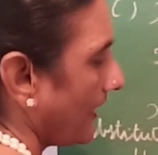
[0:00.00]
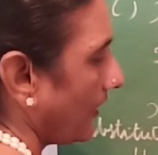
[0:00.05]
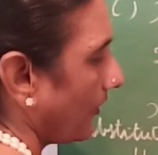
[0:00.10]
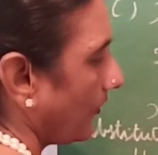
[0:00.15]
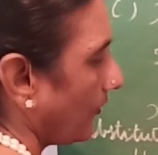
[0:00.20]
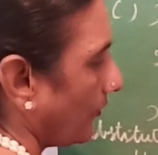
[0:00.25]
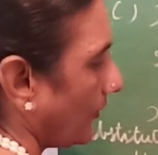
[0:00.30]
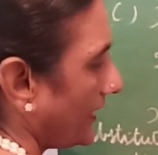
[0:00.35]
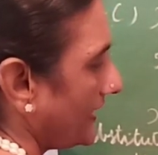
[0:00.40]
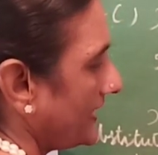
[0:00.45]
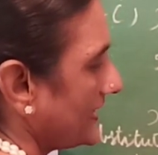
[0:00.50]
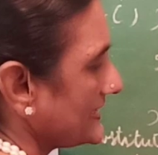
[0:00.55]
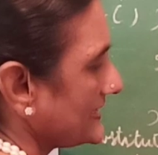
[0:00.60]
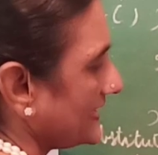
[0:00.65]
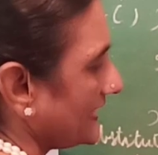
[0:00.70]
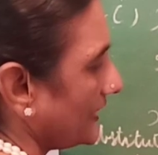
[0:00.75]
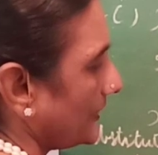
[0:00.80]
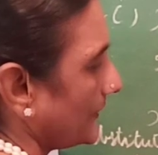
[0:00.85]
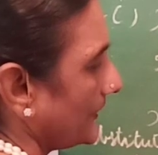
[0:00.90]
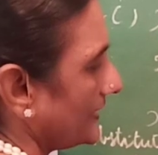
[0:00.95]
y is
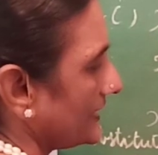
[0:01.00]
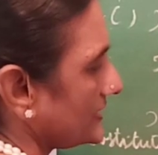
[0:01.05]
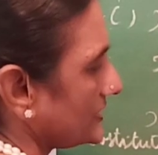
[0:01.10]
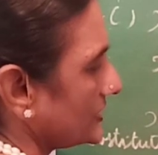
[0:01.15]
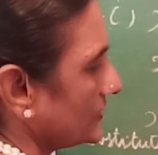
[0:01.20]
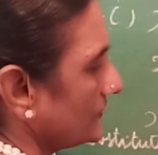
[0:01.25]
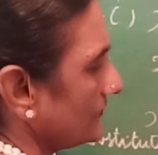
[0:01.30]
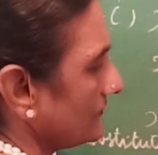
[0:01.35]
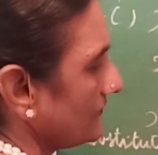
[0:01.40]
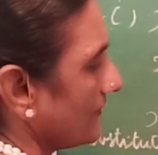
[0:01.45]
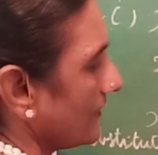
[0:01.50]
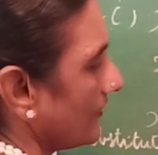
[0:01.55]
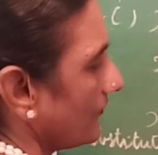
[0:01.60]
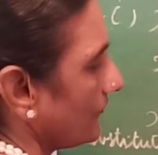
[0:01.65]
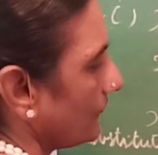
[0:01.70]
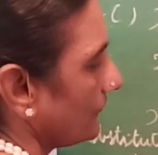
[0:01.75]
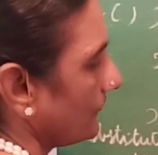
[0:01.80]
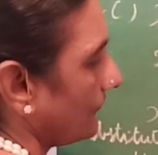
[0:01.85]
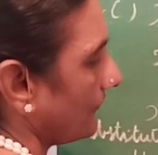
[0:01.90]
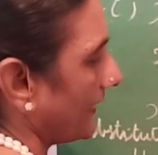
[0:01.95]
equal to
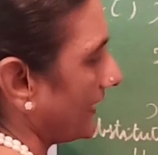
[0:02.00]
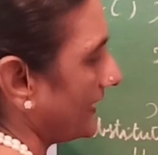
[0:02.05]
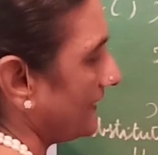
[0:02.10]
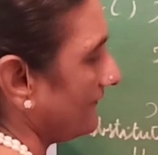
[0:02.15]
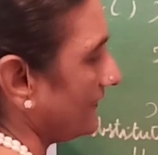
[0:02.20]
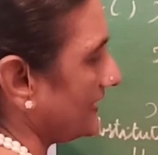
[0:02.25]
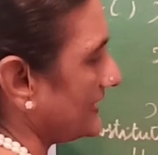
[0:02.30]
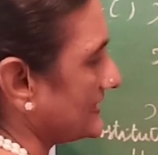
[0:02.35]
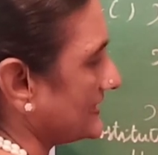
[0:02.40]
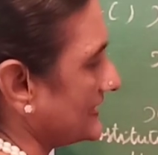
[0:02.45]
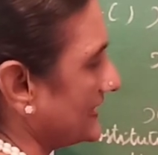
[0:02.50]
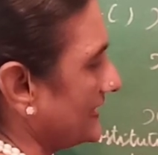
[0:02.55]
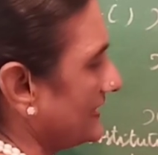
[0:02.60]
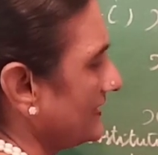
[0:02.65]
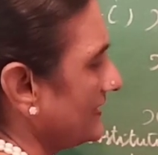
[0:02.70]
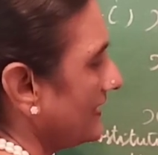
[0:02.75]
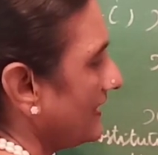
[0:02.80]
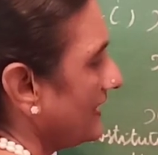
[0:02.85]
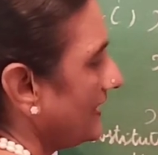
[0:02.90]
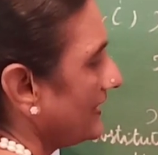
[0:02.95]
5 is
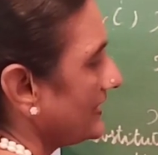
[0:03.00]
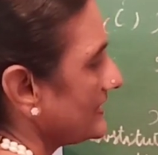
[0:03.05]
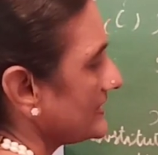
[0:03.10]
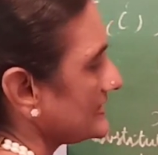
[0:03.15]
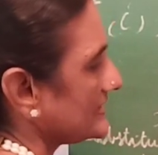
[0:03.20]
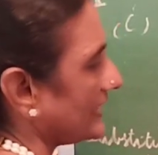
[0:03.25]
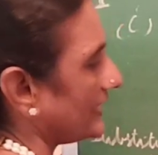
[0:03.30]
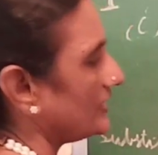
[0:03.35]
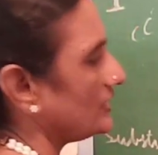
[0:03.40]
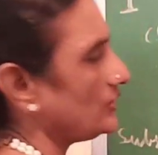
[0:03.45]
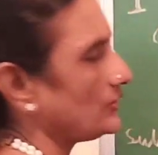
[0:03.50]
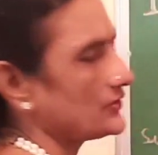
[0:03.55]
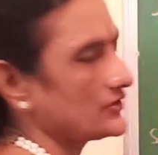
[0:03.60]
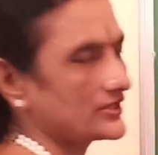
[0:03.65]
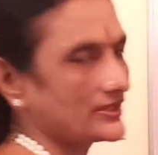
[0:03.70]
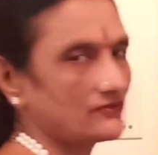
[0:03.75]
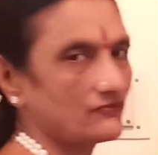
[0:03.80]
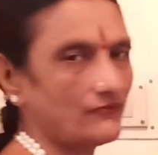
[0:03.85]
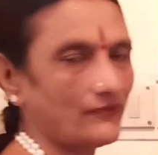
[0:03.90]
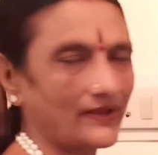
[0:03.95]
the
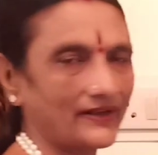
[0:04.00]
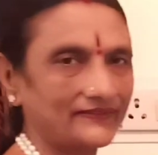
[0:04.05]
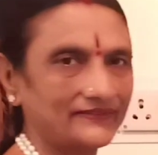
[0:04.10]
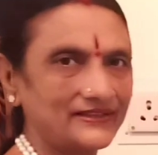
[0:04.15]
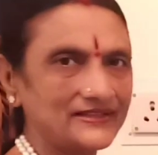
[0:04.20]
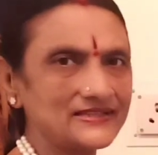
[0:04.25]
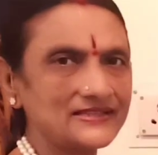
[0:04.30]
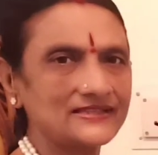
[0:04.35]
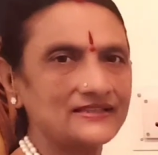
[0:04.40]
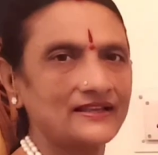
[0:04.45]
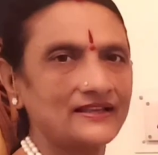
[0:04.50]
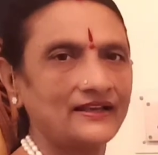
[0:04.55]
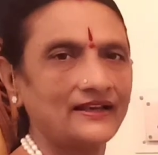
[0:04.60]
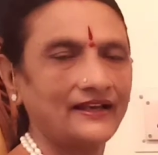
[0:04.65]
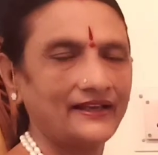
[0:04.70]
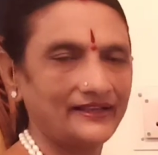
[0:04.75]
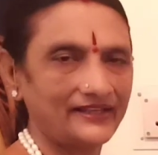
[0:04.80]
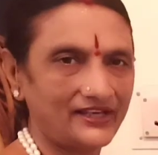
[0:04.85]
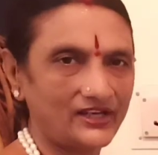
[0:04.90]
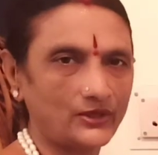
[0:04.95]
solution for this
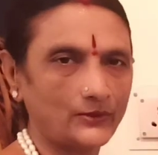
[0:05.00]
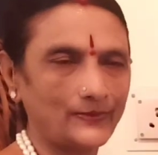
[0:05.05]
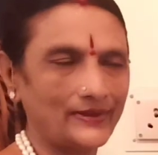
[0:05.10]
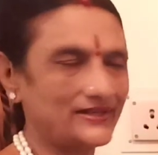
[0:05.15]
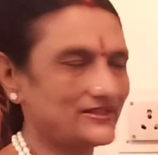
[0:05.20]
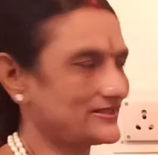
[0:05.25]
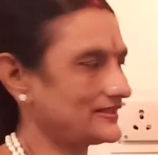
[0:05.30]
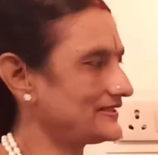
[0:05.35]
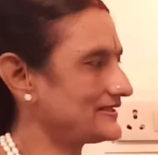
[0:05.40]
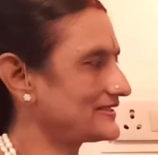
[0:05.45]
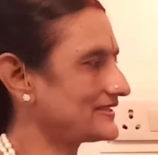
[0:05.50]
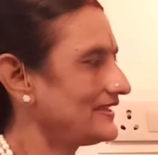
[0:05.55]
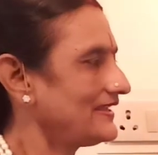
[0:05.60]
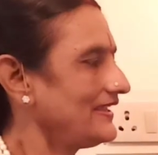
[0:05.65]
equations.